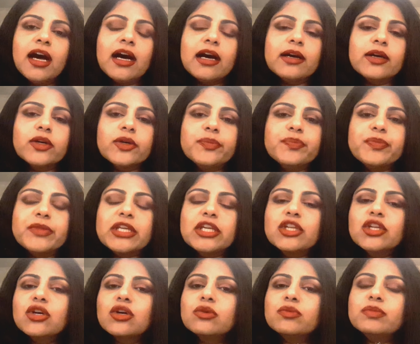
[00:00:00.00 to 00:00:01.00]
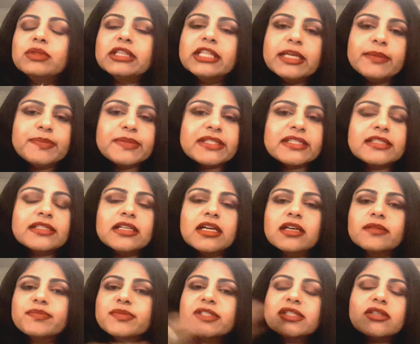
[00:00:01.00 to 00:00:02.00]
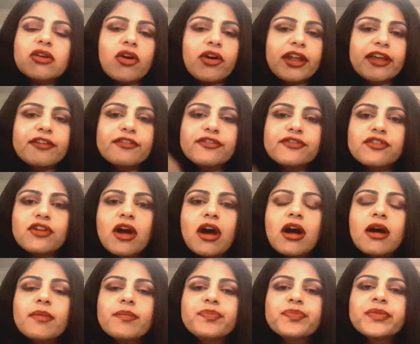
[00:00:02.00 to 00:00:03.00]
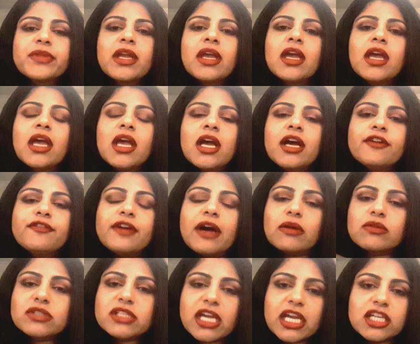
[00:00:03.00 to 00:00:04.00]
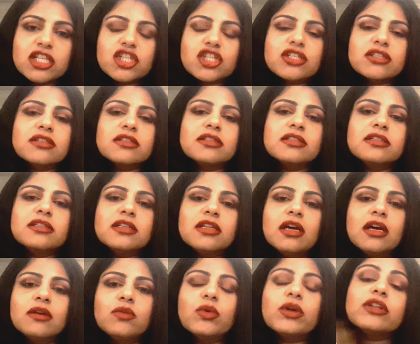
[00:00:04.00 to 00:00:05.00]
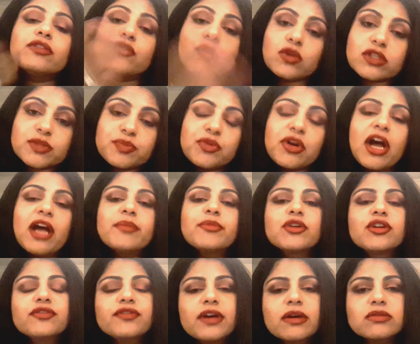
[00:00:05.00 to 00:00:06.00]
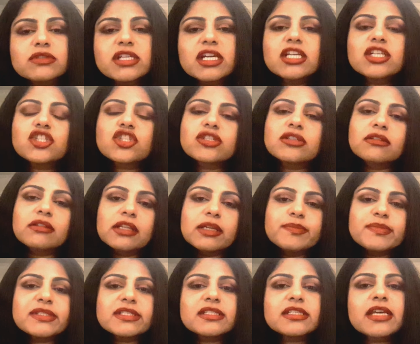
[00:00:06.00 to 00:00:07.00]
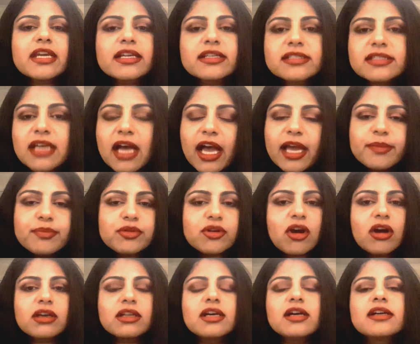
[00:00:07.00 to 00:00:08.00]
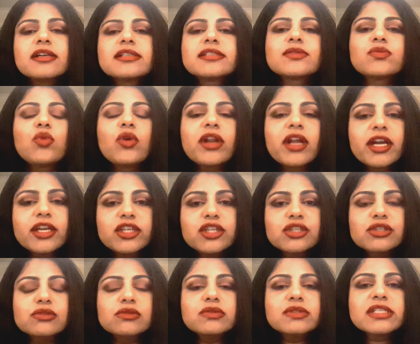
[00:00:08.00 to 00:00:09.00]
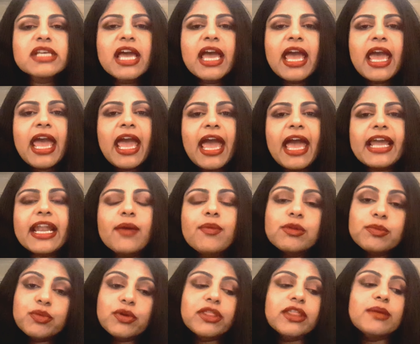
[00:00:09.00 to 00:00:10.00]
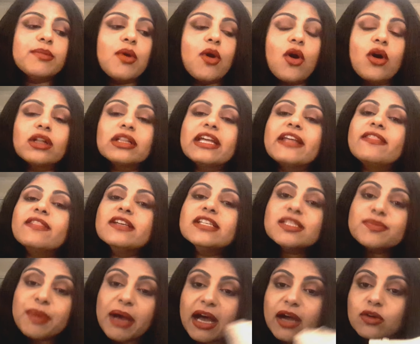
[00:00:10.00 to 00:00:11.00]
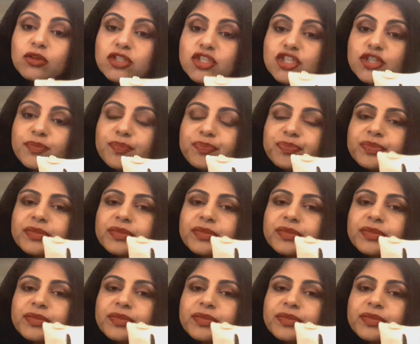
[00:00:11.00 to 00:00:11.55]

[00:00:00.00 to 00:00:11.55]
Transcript: lips starting from foundation, well, of course, primer, foundation, lipsticks, eye products, what I use, and I will put them all in this pouch.